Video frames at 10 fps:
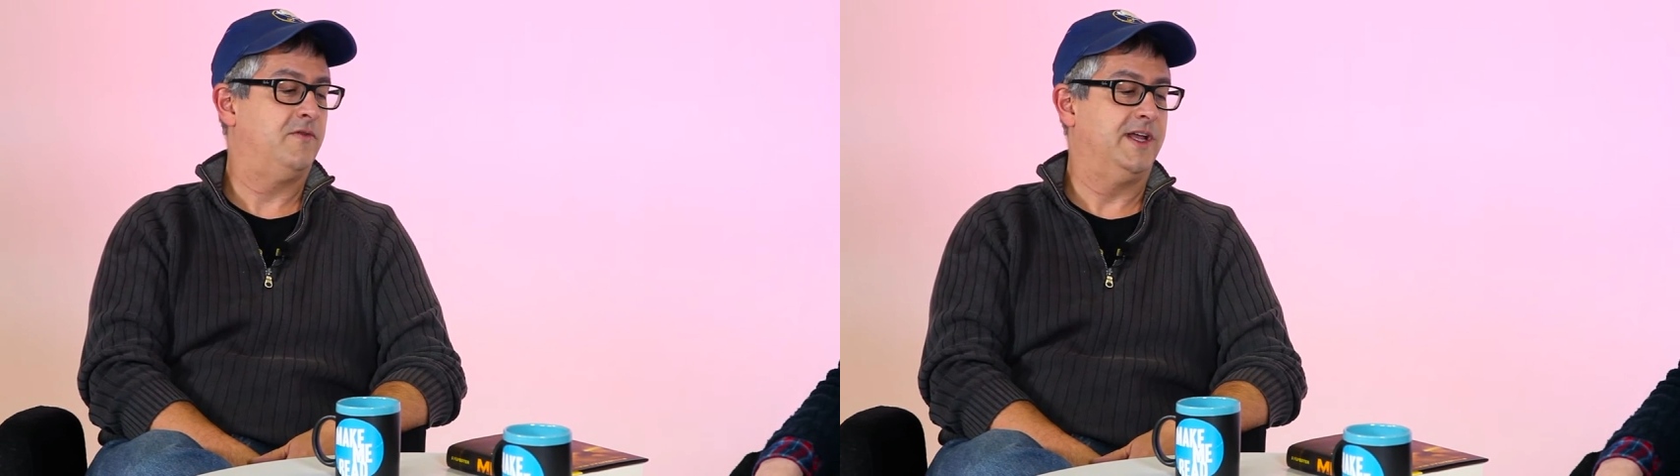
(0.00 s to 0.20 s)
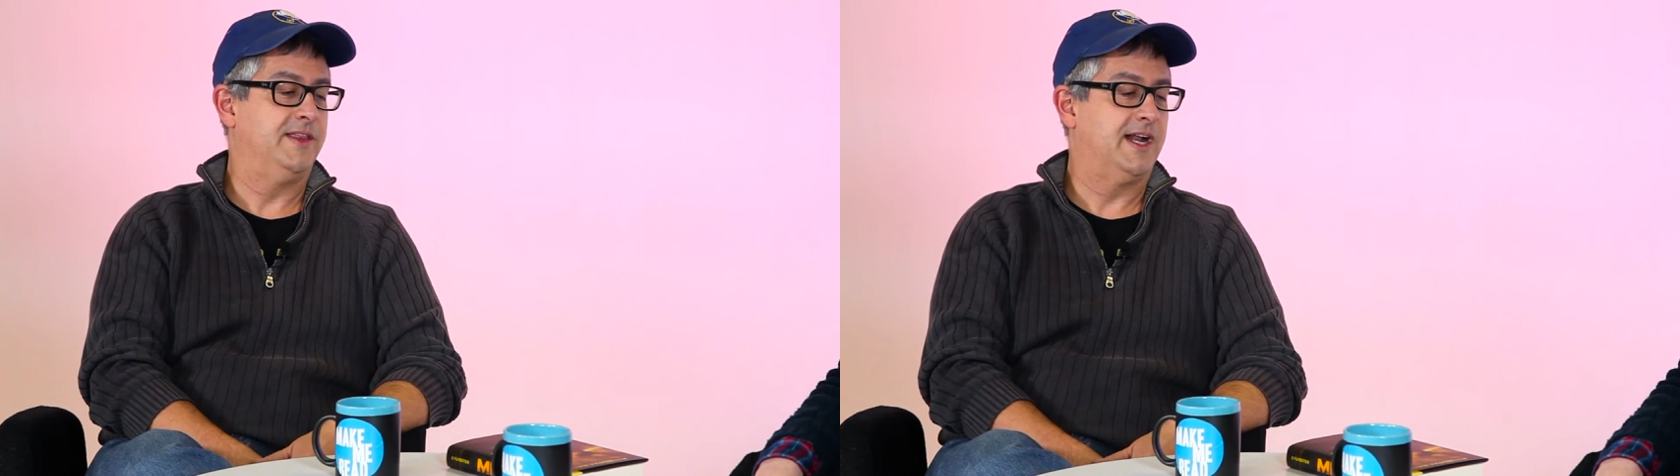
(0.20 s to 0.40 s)

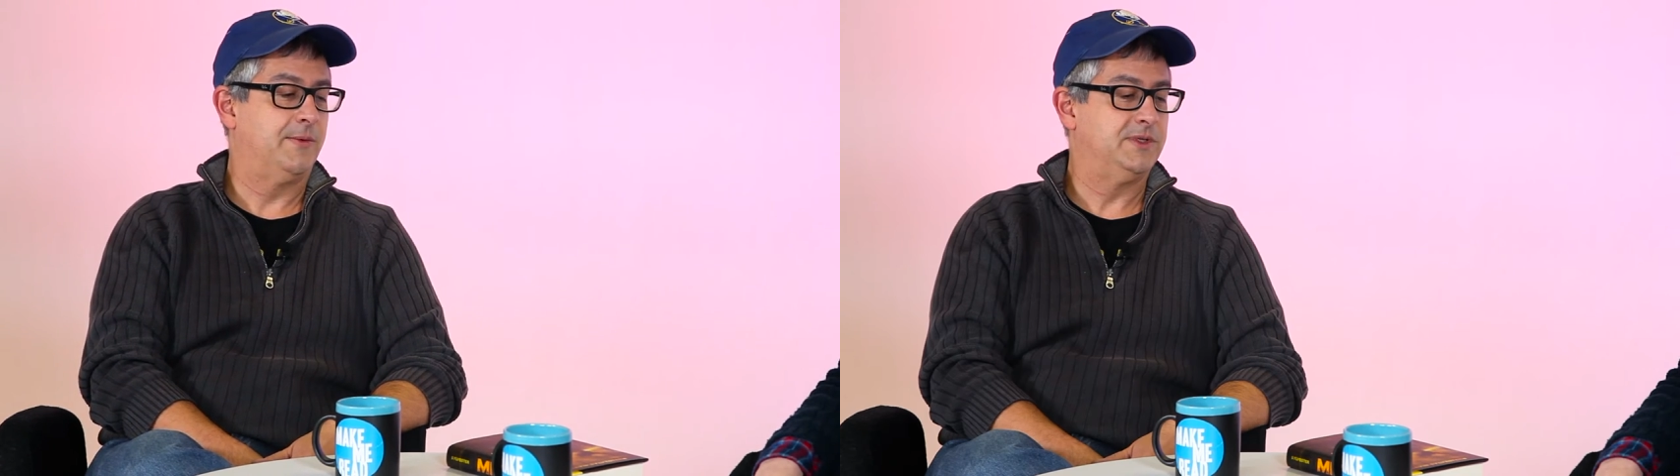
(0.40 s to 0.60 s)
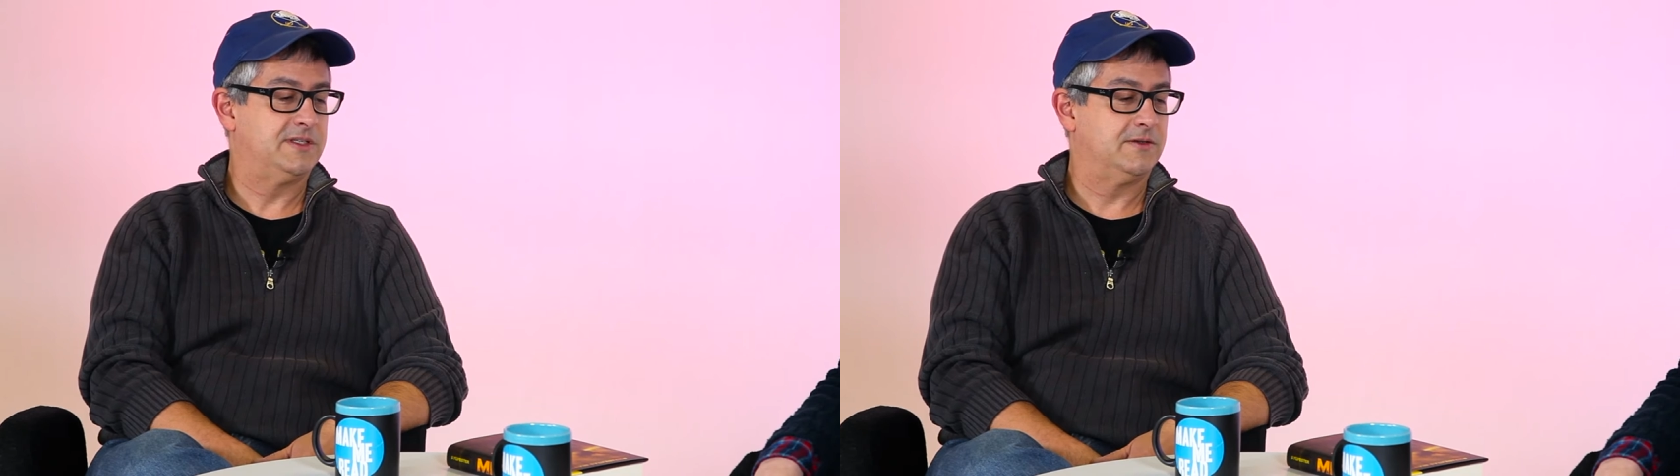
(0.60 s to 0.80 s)
and that I
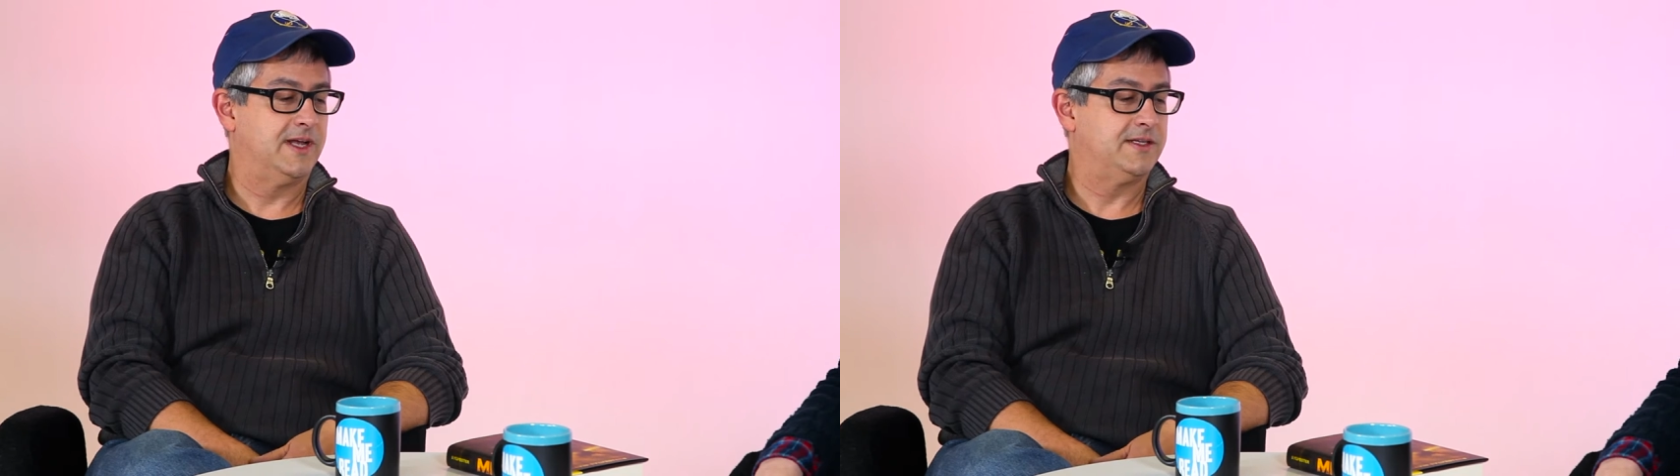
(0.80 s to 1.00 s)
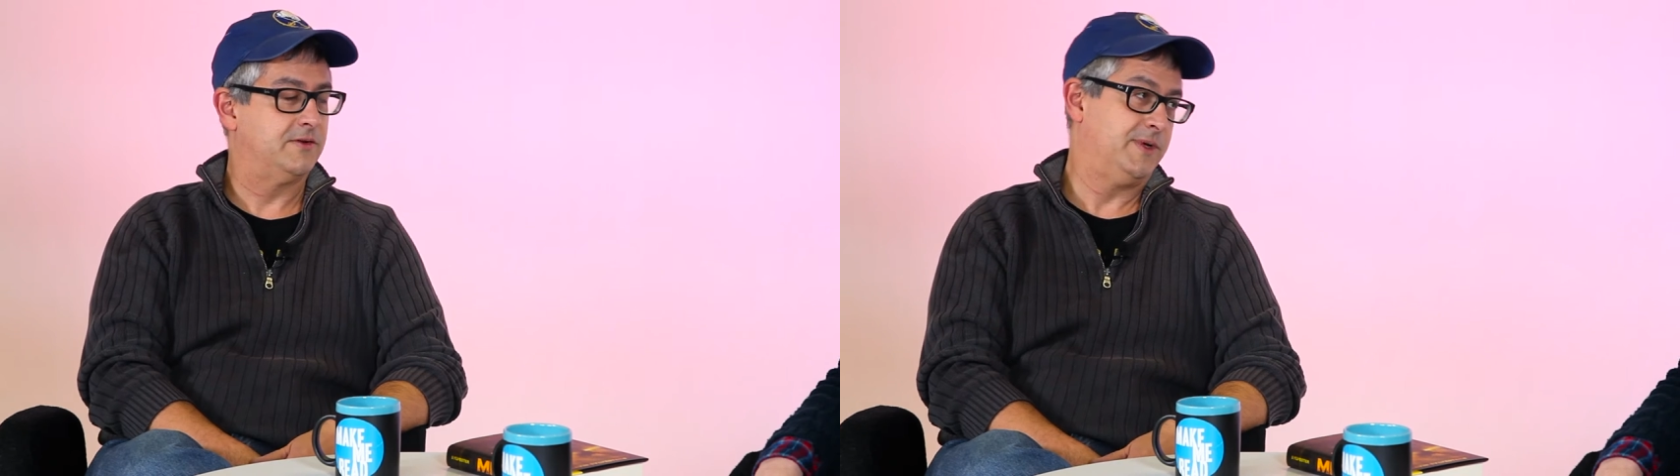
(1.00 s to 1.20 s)
would still
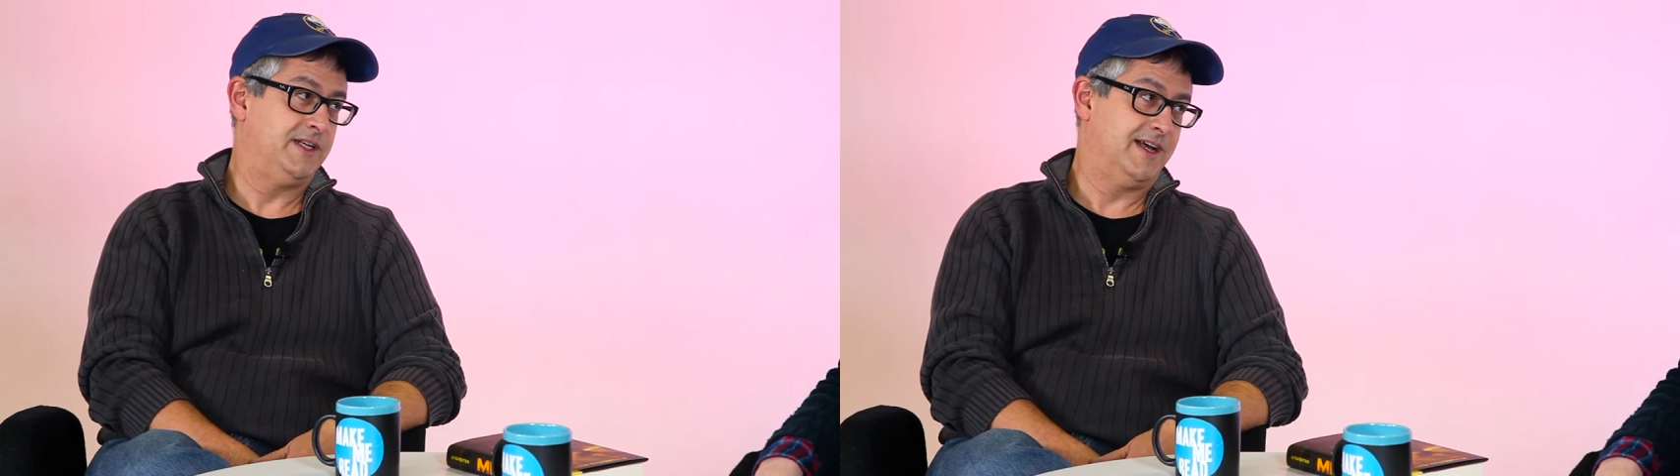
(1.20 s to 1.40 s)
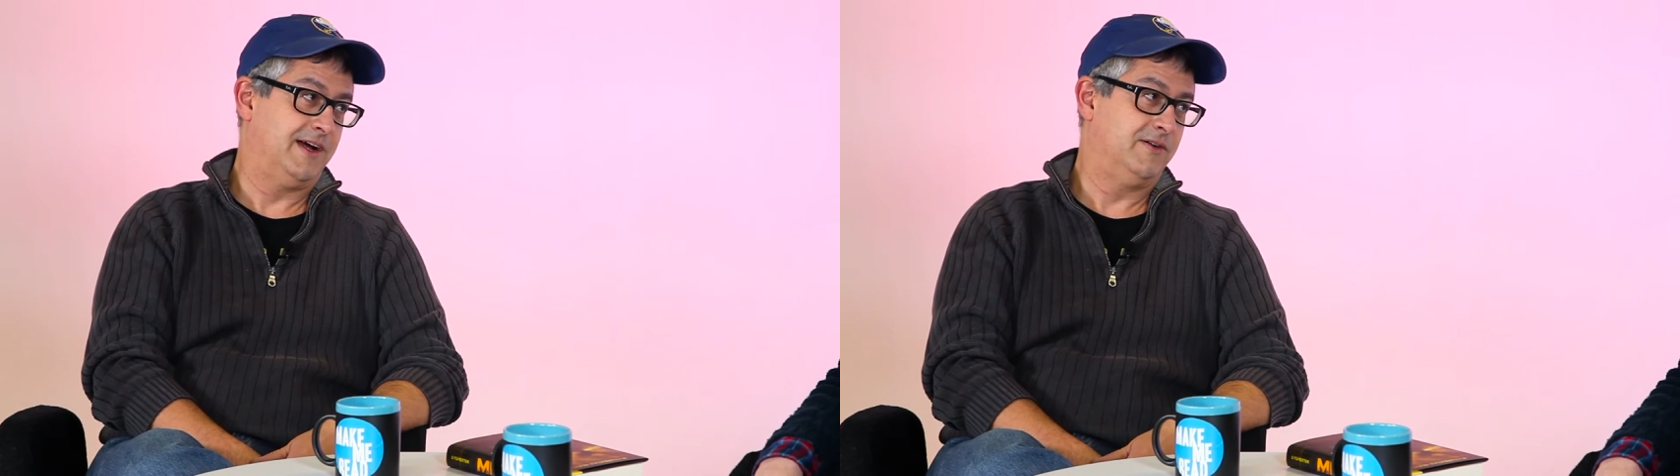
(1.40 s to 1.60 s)
like to read
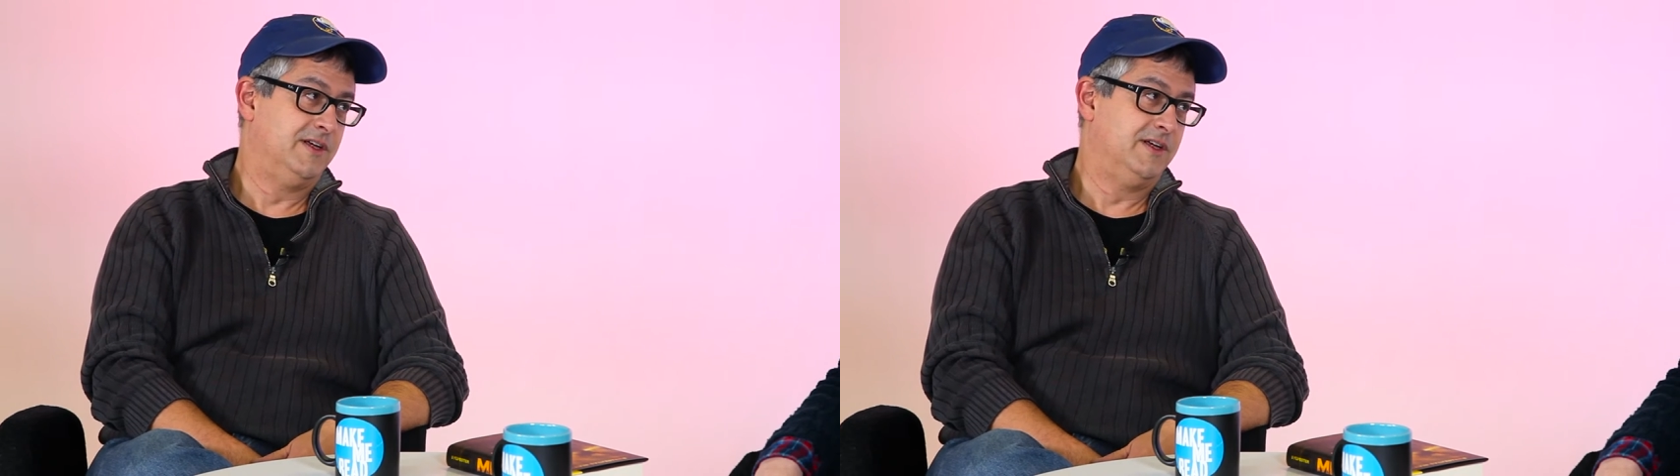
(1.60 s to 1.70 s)
now.